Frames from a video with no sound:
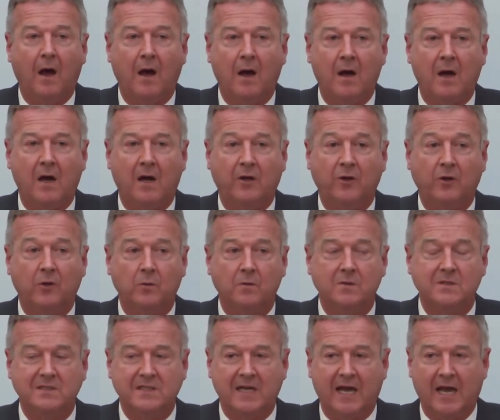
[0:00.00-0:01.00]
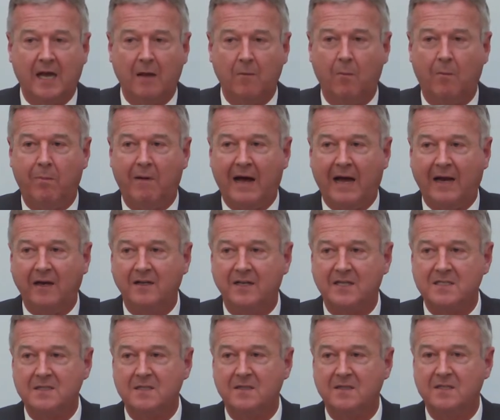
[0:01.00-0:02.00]
Ah, you'll say, but
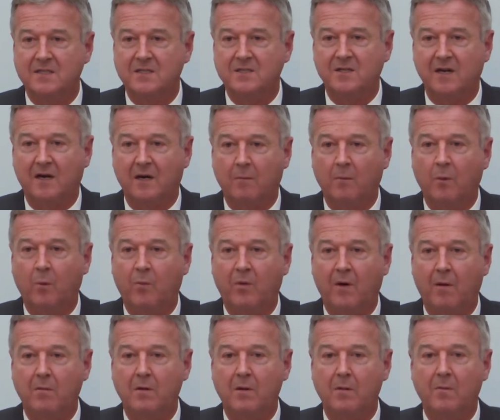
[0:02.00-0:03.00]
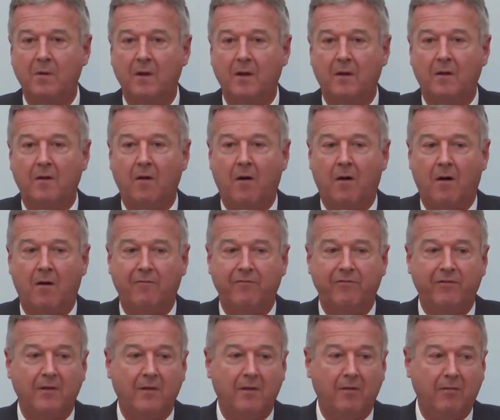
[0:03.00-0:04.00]
doesn't this terrible problem
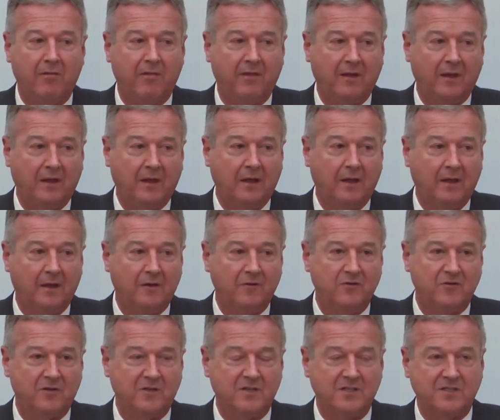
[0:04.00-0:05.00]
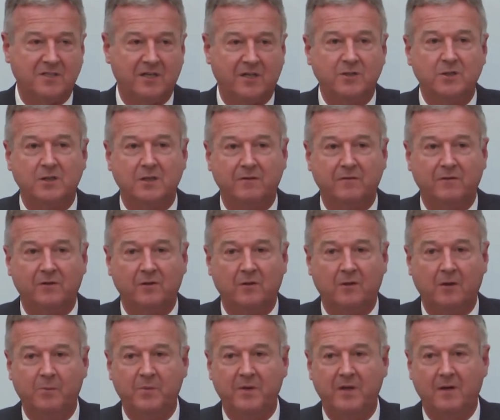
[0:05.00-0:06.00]
of the jurisdiction of the
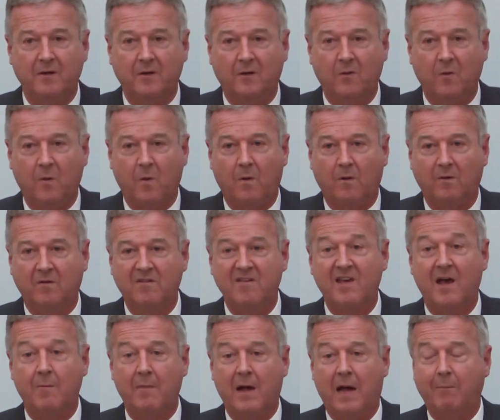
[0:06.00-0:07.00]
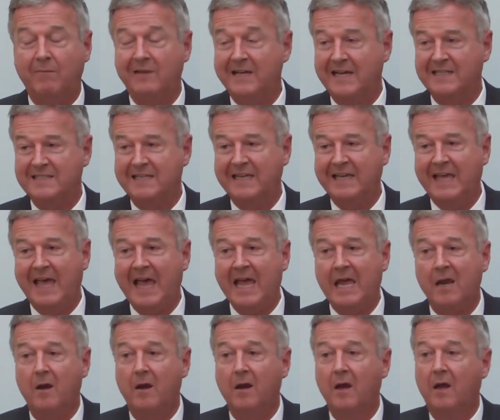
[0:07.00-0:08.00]
European Court come up yet
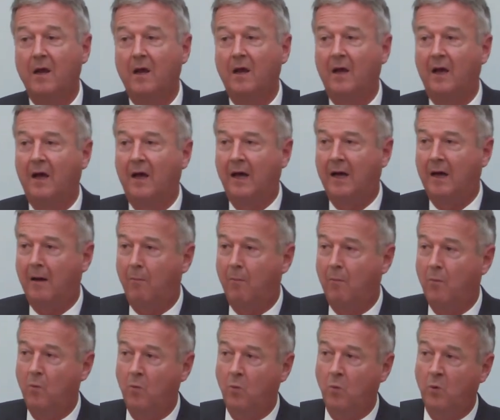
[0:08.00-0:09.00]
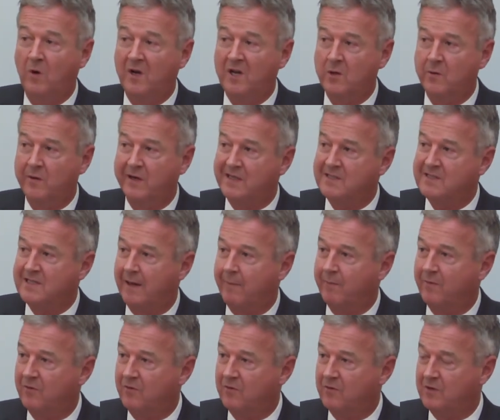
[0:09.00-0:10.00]
again? Will you
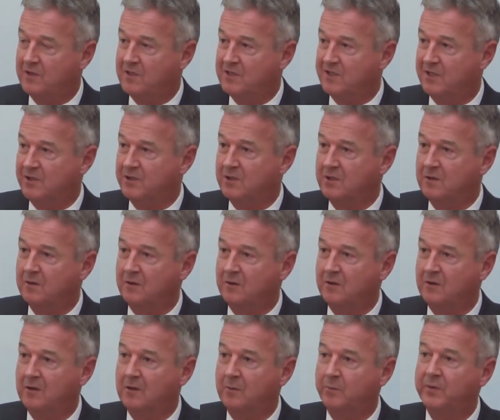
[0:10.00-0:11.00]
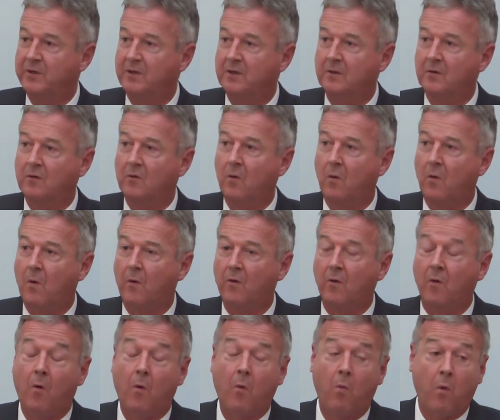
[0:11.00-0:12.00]
accept the jurisdiction of the European Court,
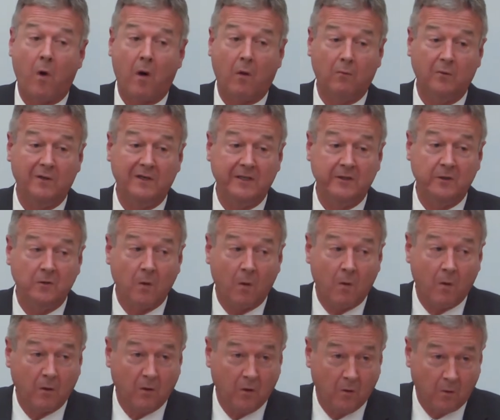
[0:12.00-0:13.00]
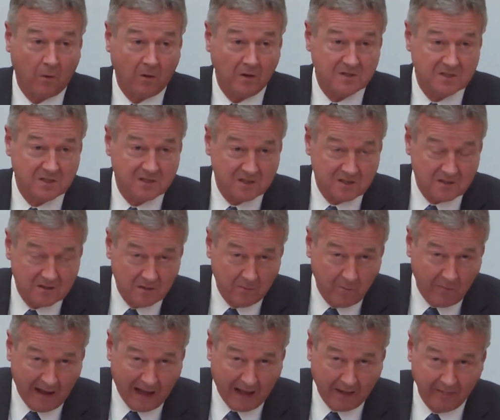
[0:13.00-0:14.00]
or what will your courts do
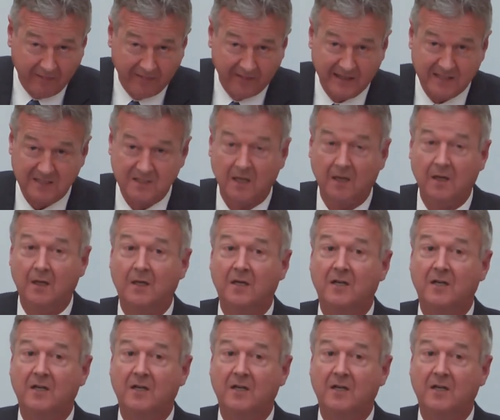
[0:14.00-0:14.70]
about this?